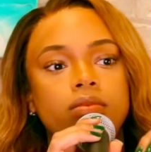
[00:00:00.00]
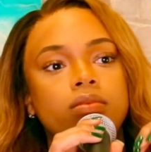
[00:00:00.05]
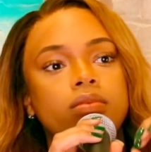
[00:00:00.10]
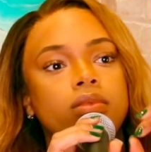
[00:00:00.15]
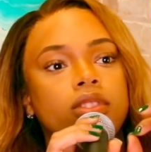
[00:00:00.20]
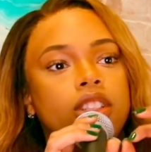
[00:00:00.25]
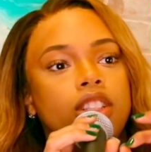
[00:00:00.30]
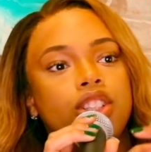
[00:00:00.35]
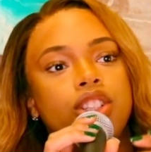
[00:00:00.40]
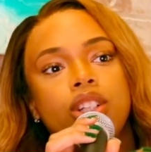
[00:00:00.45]

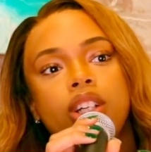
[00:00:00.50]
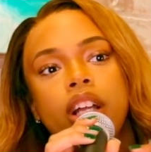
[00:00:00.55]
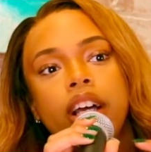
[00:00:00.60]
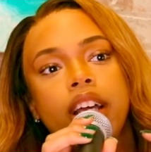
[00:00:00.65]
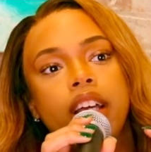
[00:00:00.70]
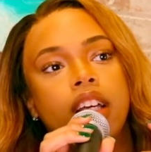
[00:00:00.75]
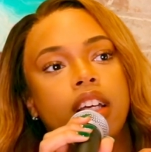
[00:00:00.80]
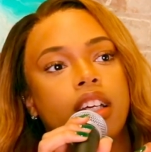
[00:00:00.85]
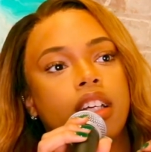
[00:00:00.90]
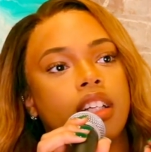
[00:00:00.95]
So
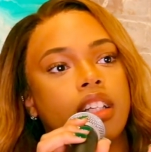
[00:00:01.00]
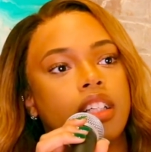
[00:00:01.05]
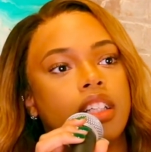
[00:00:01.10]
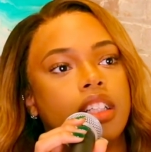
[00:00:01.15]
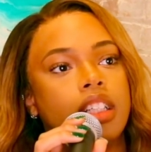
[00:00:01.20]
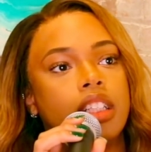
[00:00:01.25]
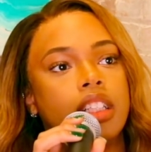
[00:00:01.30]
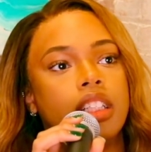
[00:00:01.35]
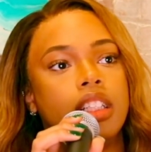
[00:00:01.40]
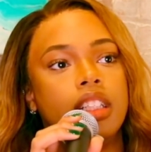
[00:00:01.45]
like
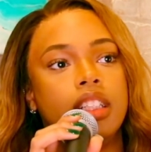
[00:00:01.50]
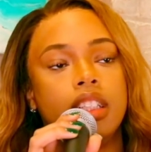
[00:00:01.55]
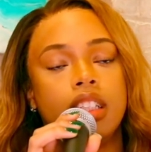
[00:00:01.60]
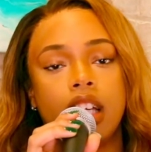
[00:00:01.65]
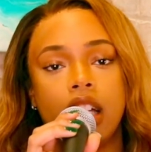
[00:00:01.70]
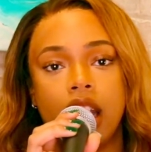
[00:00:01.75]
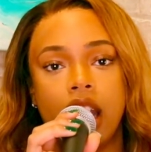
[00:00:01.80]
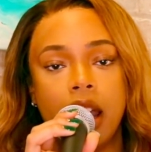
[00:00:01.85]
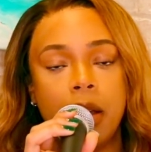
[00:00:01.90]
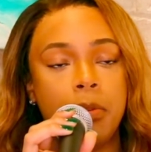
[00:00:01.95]

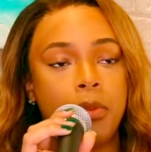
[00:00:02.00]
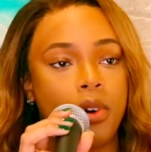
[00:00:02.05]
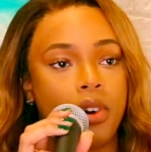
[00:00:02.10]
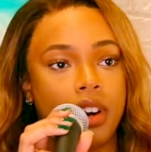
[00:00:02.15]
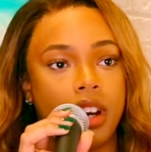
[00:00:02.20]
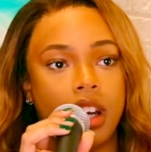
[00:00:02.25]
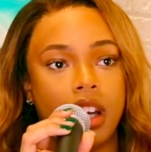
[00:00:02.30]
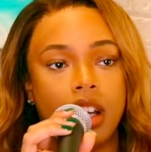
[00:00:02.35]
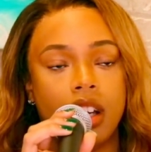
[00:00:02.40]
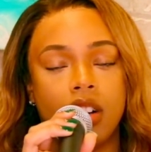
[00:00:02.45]
Sunday
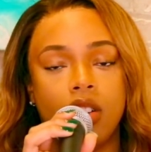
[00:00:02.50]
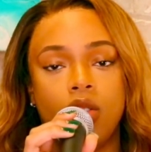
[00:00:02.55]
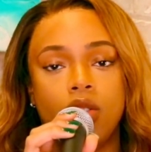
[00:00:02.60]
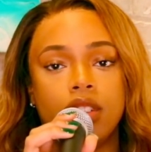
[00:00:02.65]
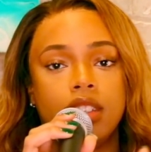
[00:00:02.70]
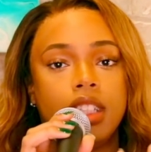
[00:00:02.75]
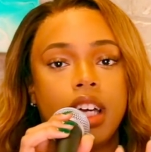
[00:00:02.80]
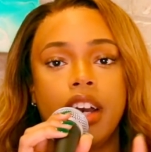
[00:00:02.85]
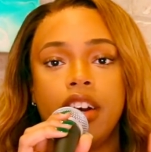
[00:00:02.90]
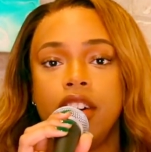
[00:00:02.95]
morning or
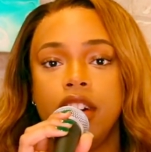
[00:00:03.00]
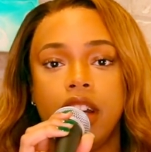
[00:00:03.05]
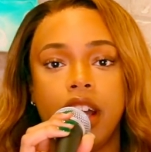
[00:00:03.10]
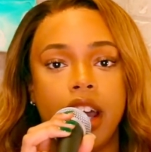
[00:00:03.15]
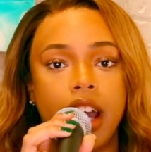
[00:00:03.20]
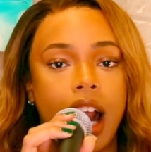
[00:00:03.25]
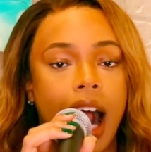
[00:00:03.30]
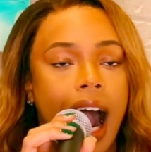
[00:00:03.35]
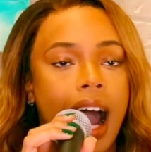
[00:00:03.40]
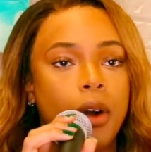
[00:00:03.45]
Saturday night,
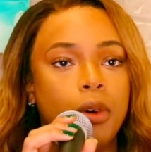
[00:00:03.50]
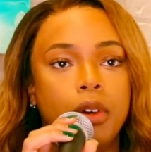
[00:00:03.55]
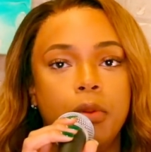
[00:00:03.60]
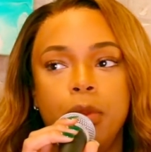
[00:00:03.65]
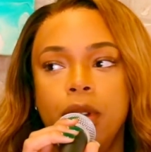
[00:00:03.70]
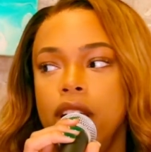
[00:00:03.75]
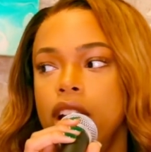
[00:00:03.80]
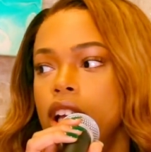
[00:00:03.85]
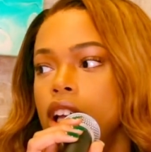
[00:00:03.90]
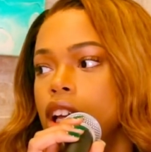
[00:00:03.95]
I would
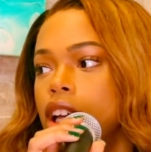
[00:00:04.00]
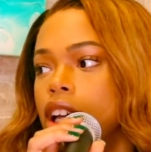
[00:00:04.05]
be